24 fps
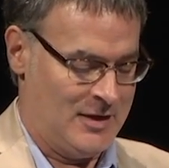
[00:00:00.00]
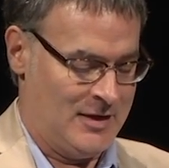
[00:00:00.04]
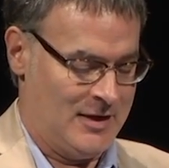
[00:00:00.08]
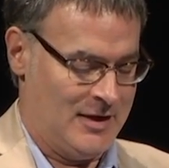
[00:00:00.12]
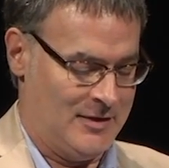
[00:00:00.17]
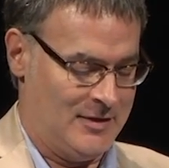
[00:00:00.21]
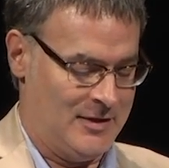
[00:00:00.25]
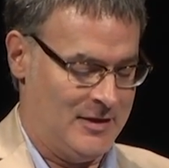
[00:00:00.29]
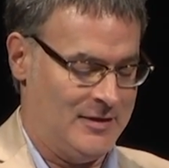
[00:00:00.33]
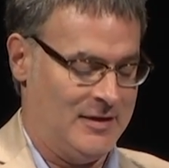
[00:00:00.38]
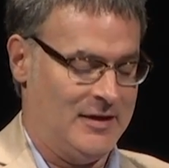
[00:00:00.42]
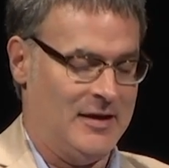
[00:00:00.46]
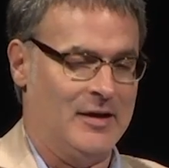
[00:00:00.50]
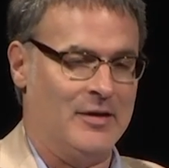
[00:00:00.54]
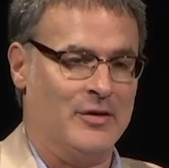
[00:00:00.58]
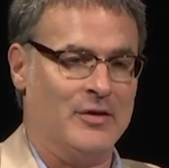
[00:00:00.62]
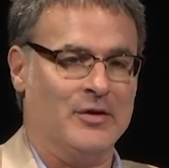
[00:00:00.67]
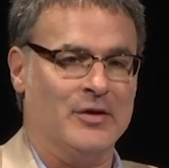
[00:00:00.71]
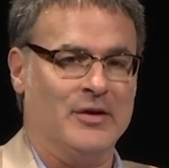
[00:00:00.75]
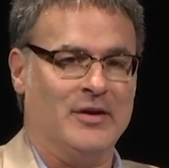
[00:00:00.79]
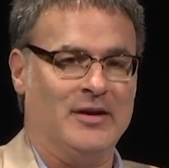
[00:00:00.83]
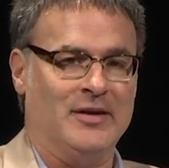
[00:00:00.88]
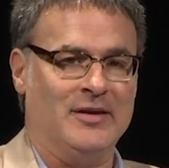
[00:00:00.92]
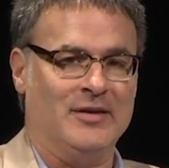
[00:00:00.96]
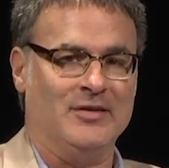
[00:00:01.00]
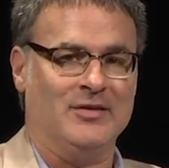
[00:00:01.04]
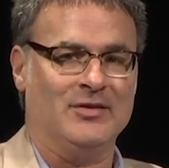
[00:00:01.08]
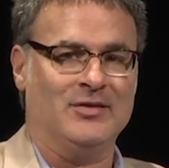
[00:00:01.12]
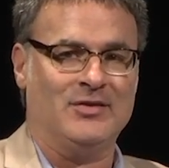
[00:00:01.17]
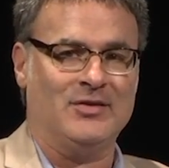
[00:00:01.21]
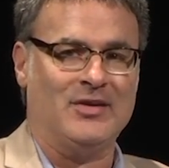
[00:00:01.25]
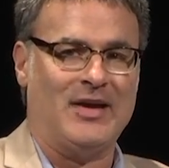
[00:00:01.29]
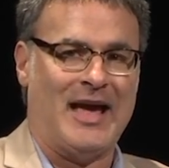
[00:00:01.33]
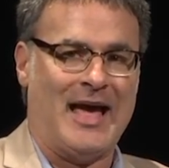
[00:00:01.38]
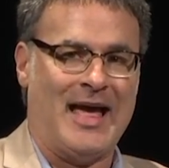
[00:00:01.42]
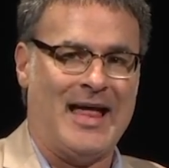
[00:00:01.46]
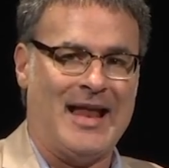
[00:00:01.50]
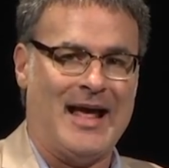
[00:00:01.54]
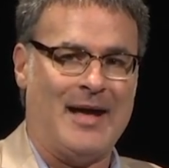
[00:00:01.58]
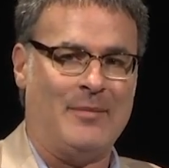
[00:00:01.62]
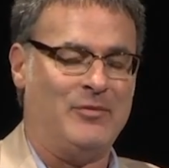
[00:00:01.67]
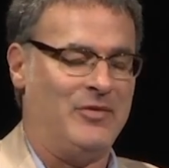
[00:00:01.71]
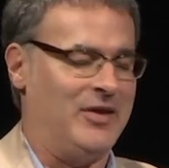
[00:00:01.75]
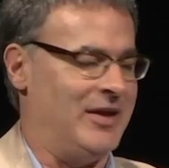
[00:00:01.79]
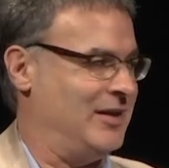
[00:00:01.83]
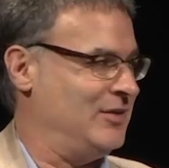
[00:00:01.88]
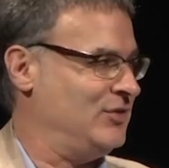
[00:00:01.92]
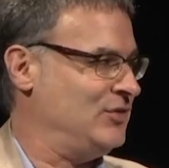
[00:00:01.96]
And then the other is
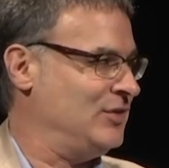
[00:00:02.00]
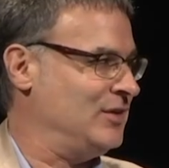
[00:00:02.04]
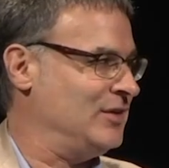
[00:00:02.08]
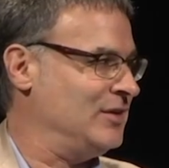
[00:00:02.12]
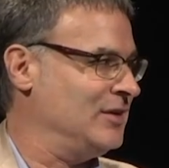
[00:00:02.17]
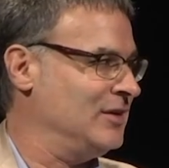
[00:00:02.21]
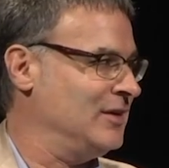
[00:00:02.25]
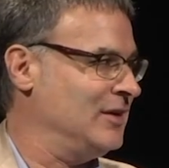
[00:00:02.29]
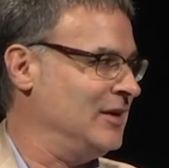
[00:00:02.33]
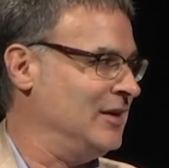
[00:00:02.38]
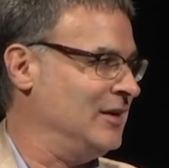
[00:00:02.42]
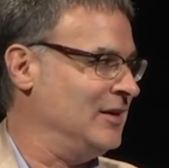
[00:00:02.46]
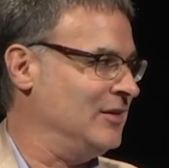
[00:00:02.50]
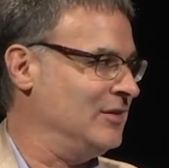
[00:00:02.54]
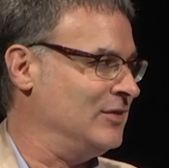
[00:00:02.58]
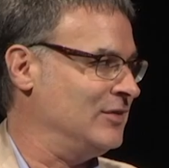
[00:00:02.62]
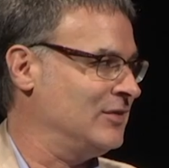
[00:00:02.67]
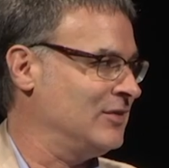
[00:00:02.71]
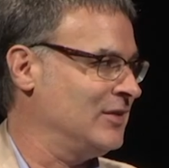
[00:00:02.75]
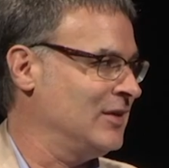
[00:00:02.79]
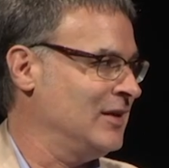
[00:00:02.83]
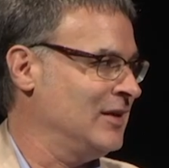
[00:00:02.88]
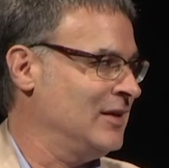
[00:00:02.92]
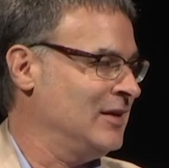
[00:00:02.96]
adaptation, is